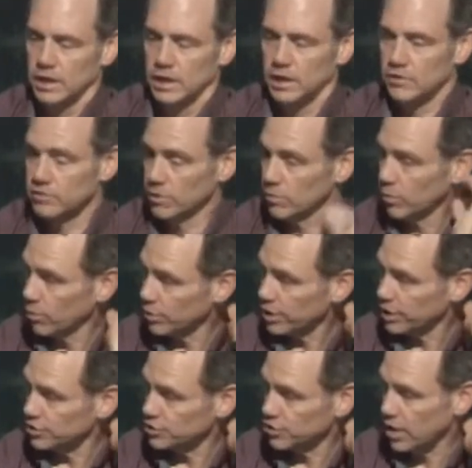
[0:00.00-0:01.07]
he said, Well, we're
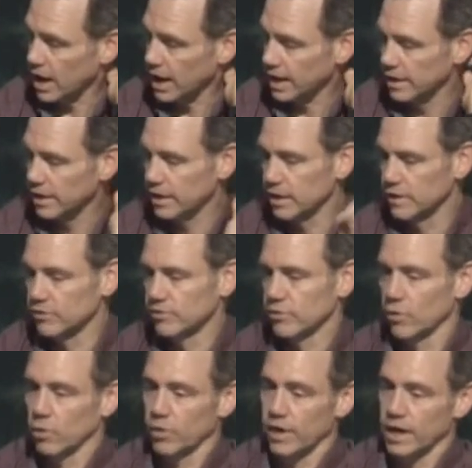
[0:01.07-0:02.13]
going to try. And
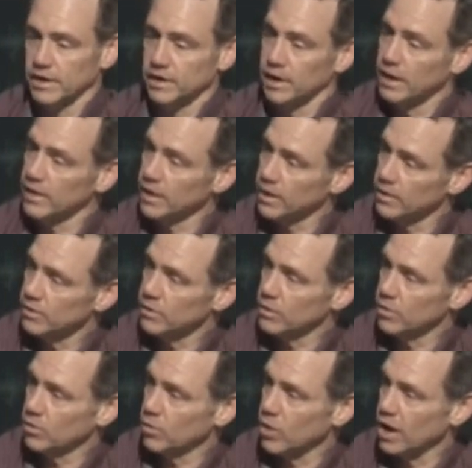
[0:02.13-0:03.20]
so that day they
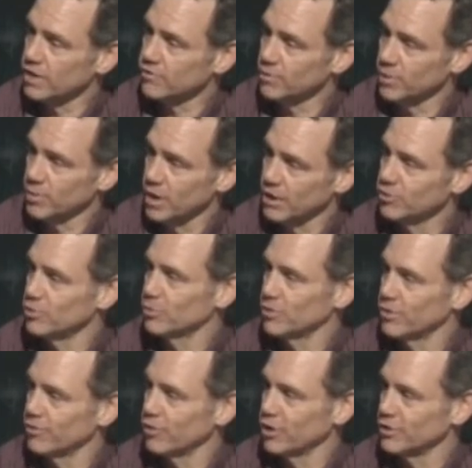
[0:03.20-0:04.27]
walked from the bedroom
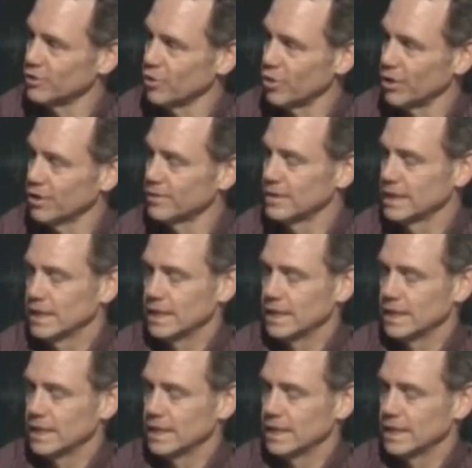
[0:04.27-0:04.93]
to the front door.